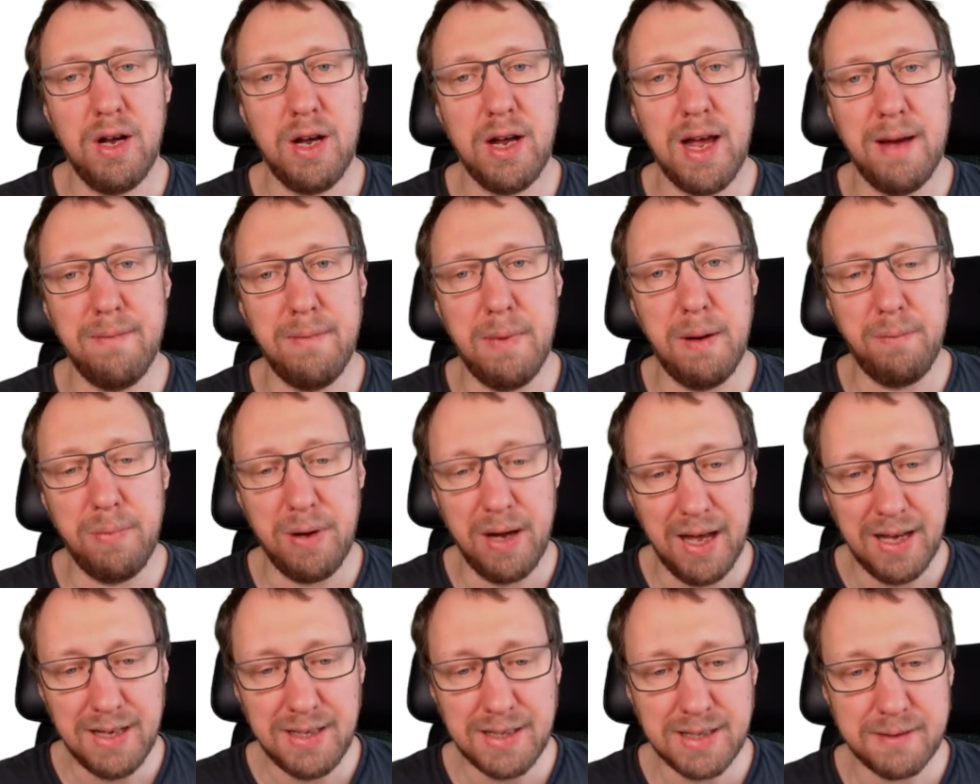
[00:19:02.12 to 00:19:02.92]
gamma
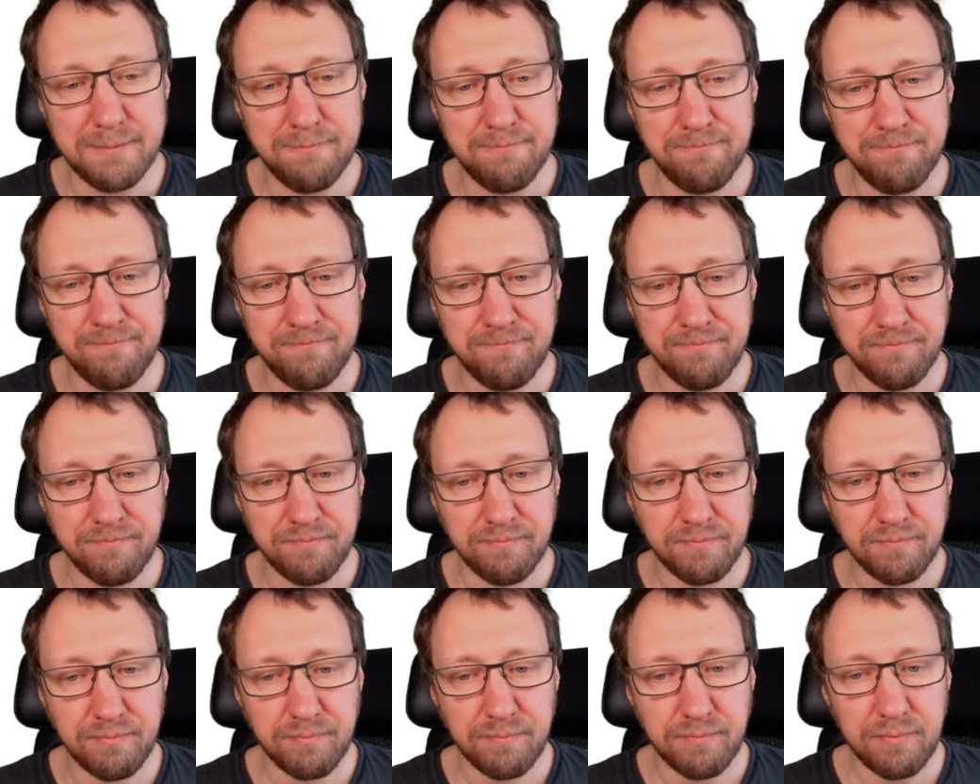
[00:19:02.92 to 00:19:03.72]
plus.
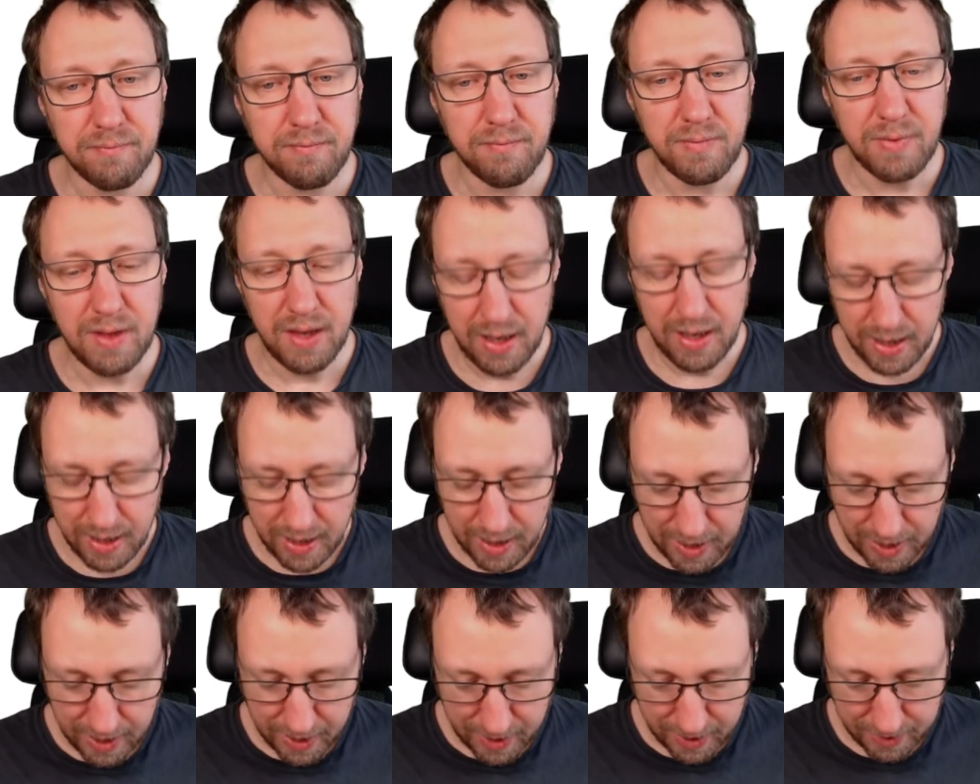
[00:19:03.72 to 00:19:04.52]

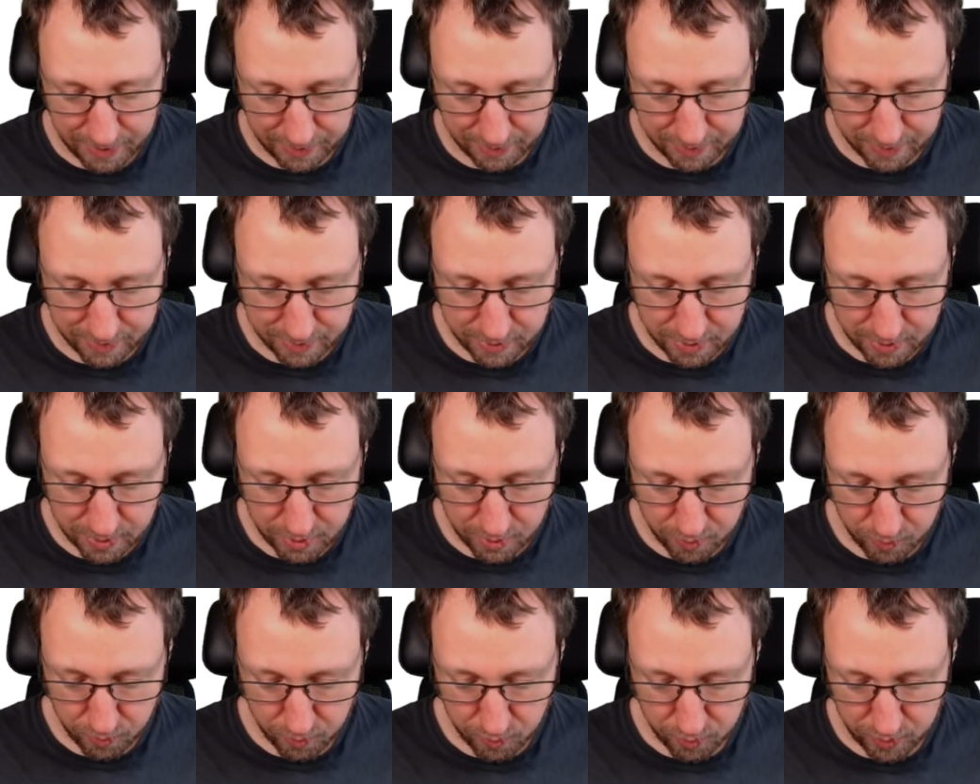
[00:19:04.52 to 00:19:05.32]
And
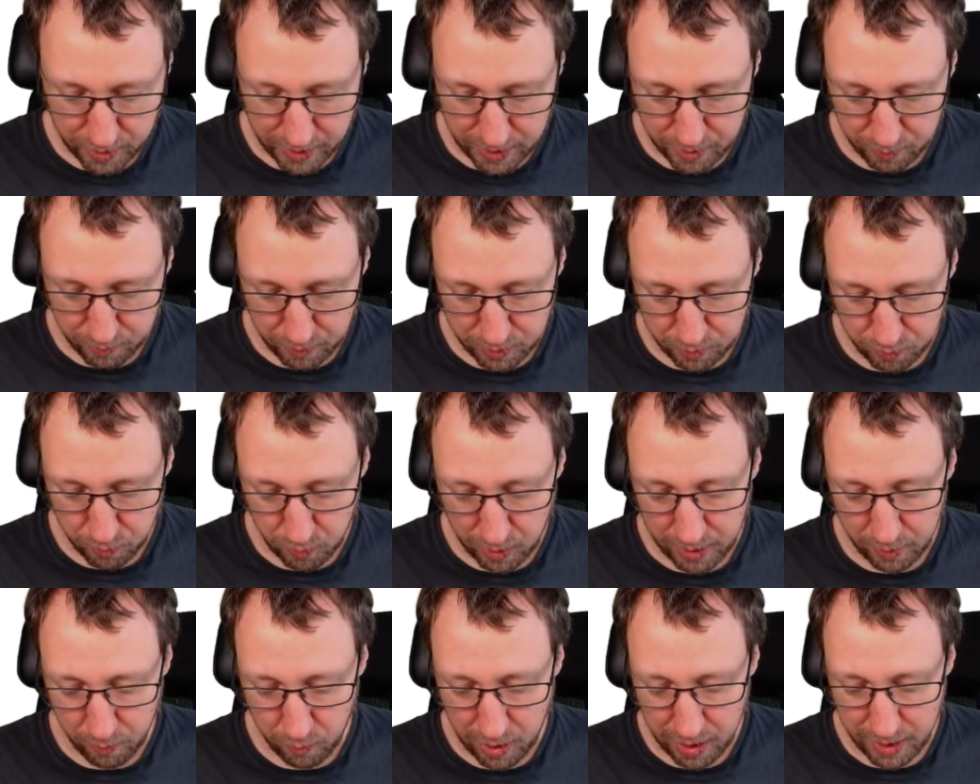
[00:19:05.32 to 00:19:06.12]
together with
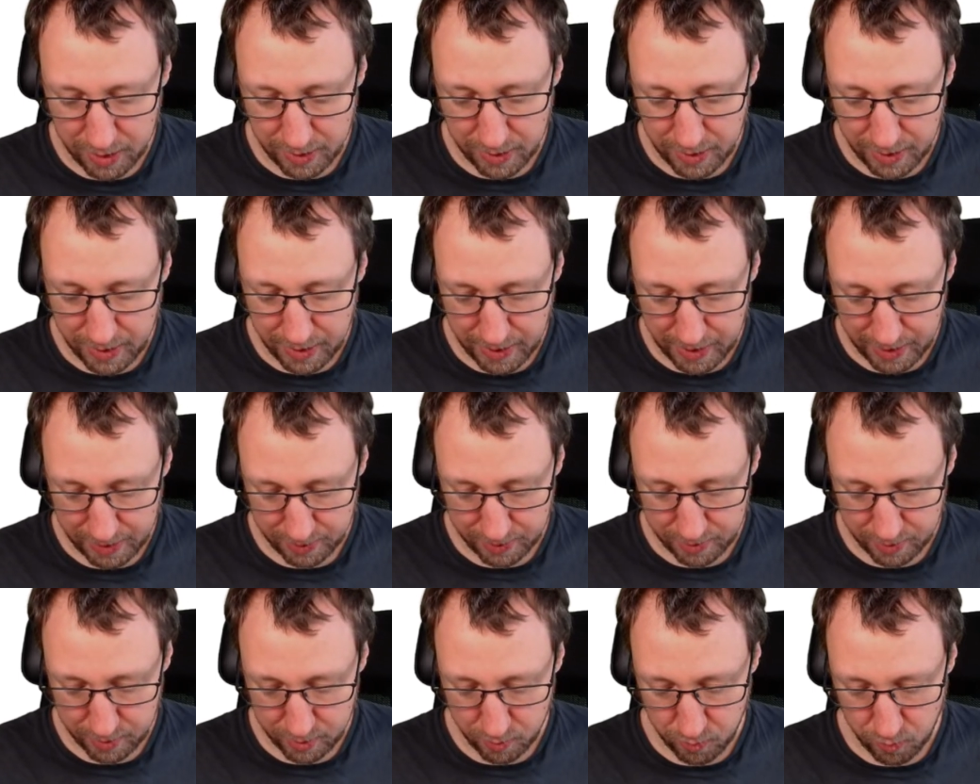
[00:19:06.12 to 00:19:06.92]
Y1
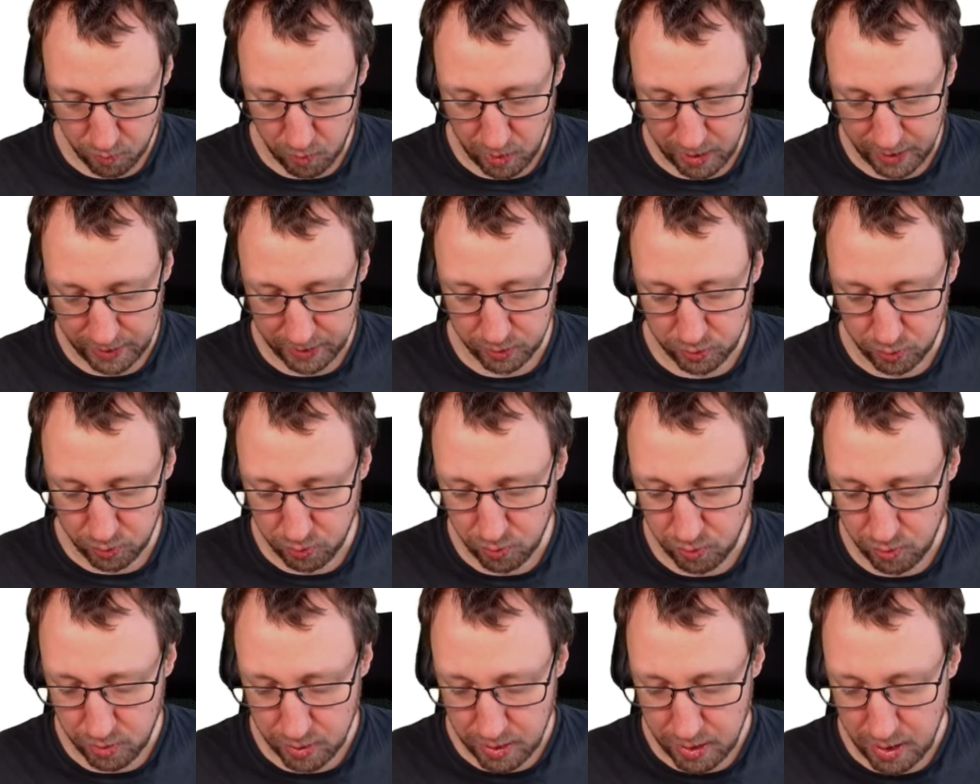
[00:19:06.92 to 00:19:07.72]
and
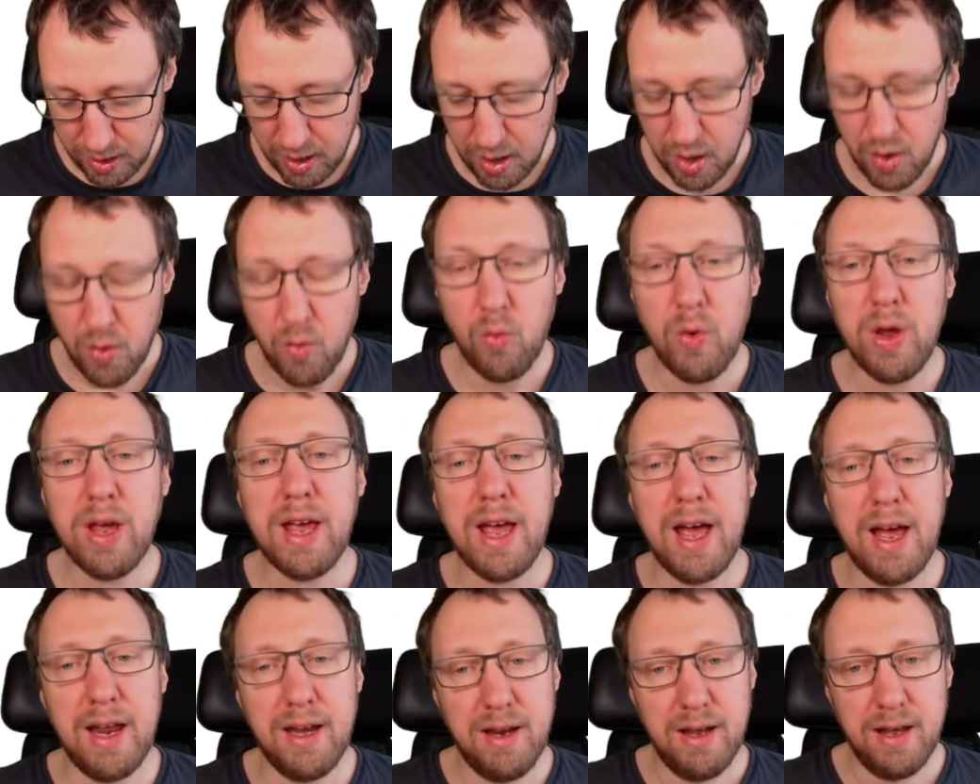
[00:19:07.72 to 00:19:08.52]
Y2, we
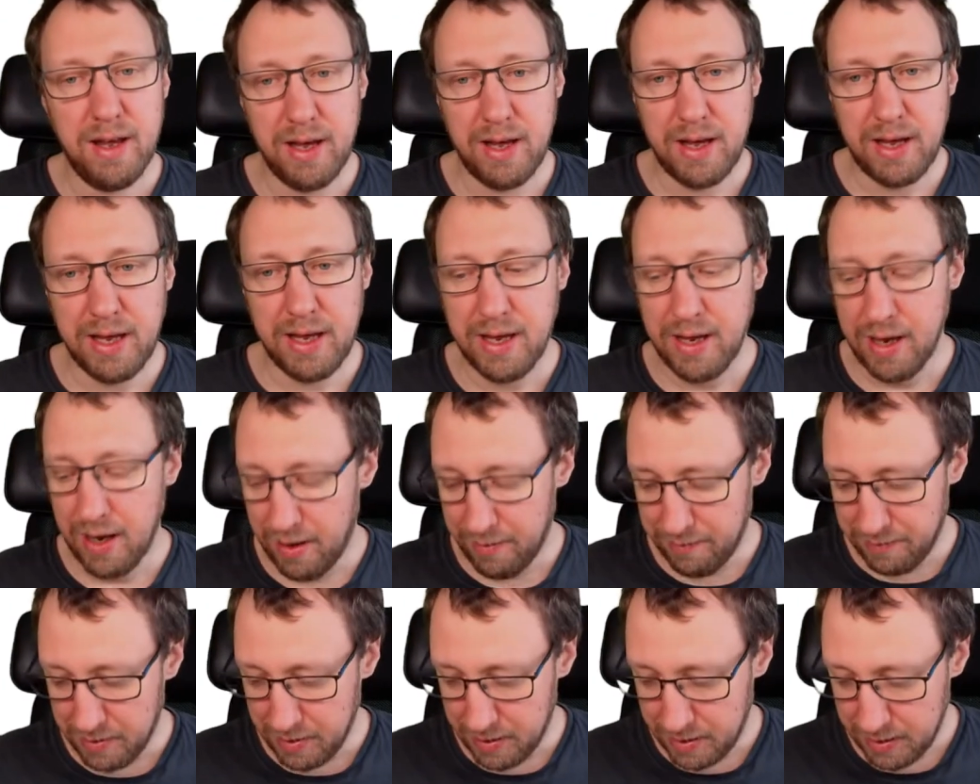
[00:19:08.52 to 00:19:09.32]
can
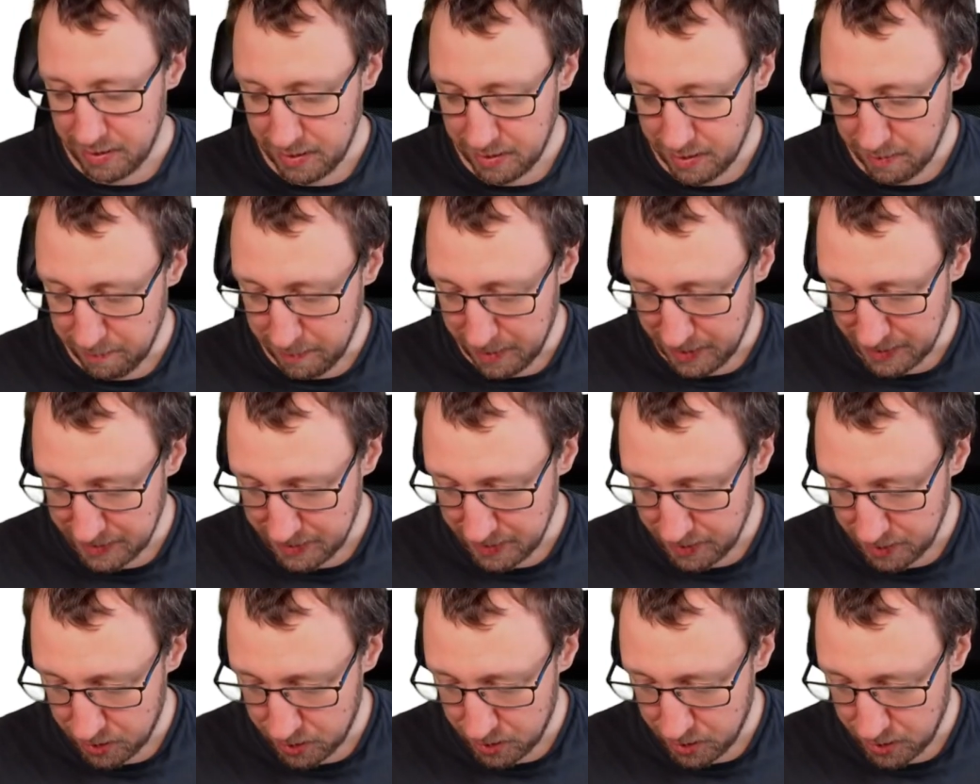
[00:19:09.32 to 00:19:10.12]
recover the
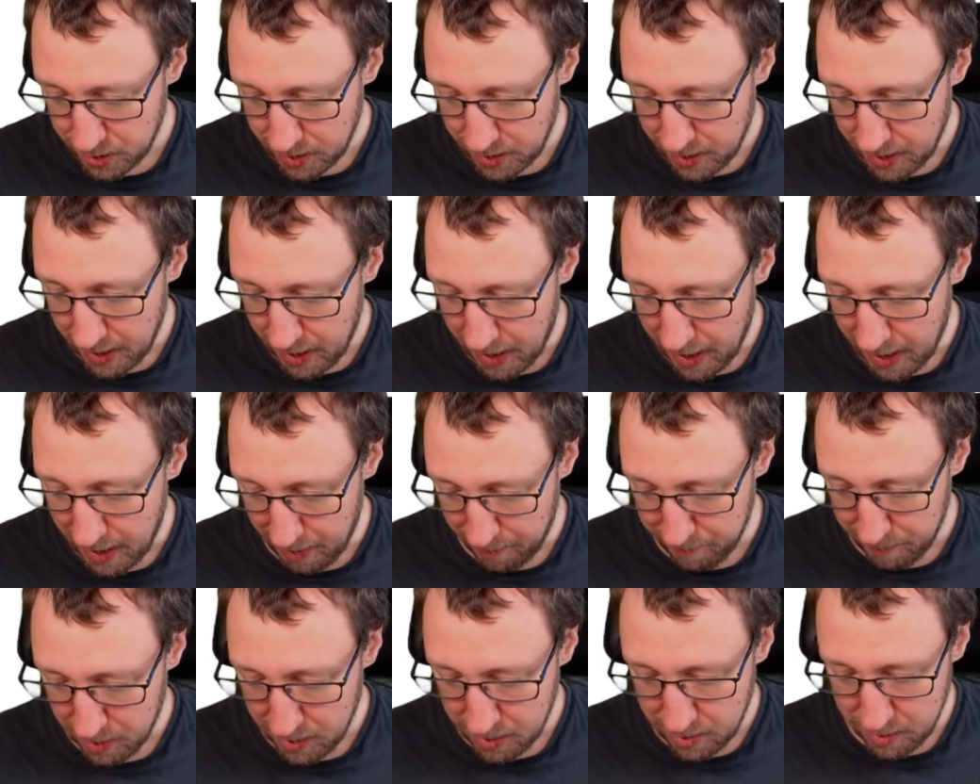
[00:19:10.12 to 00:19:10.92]
message
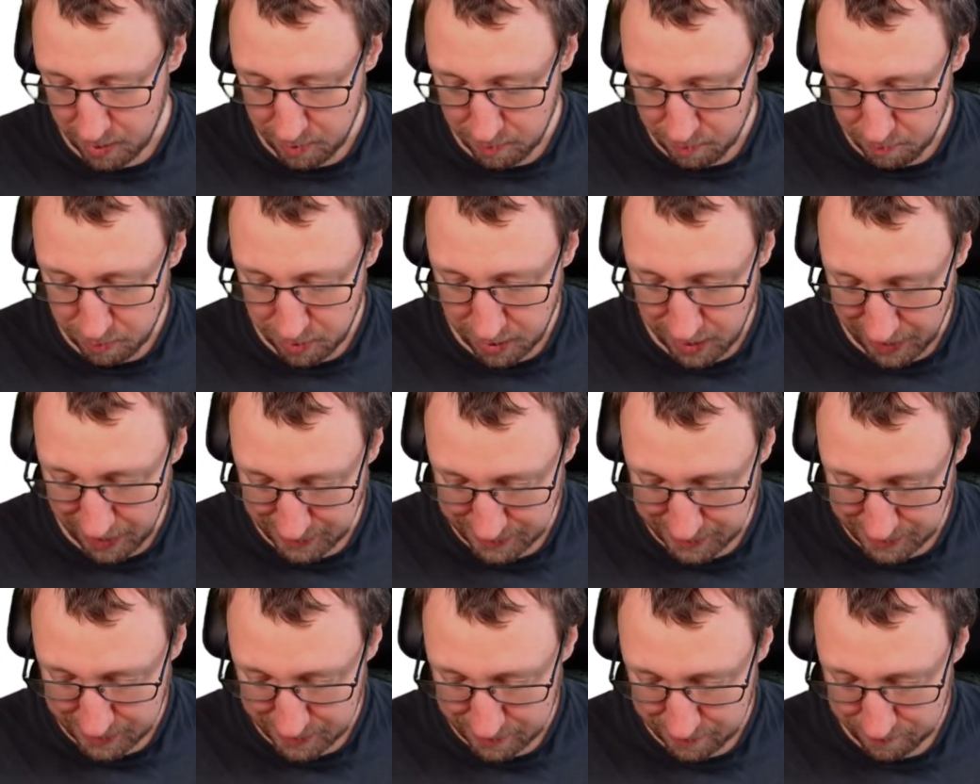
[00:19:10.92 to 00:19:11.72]
M
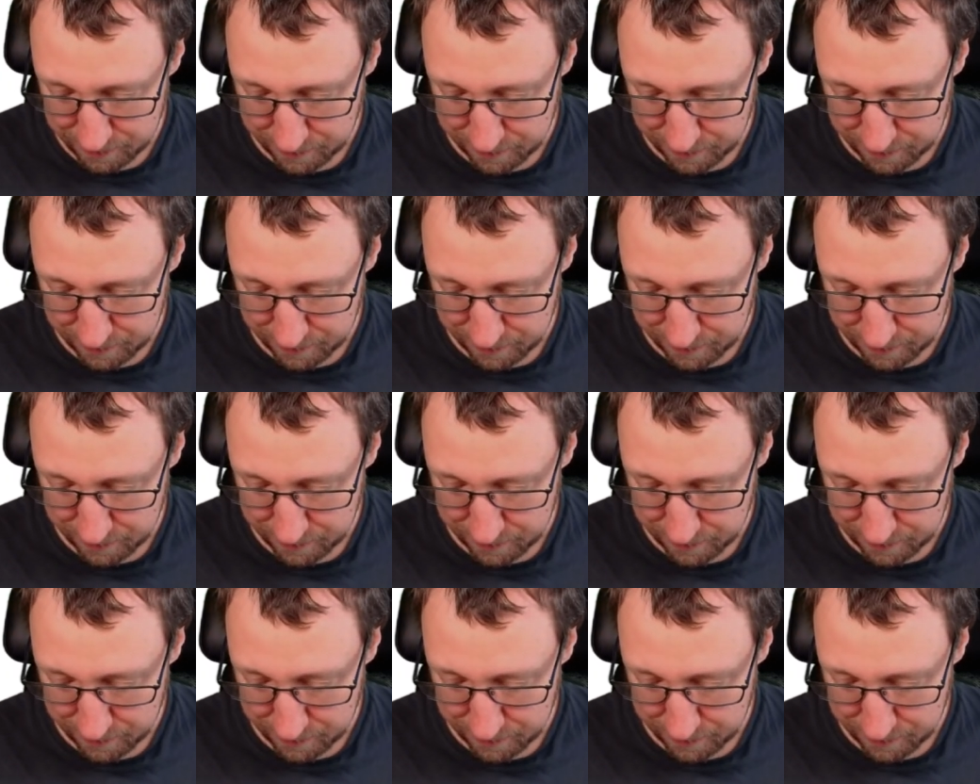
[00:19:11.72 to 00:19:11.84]
plus.